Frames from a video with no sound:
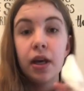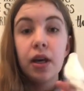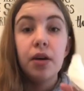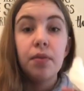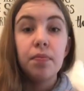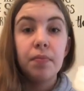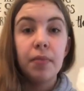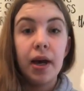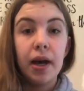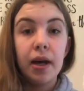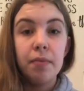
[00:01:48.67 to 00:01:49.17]

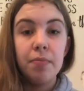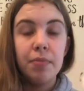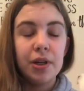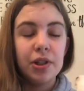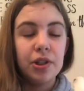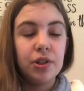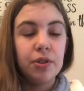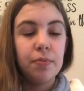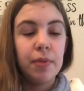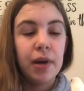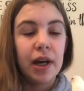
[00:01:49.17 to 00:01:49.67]
my
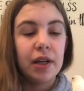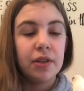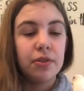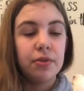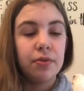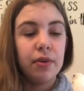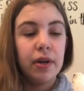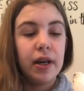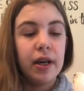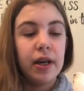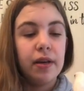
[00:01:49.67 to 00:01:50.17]
budgie passed
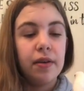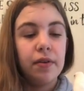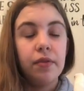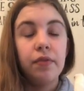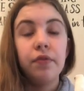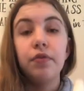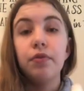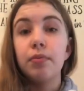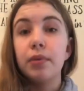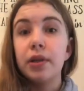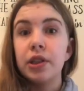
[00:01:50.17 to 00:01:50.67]
away a
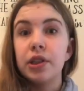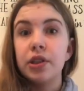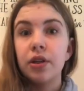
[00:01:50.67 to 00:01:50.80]
few months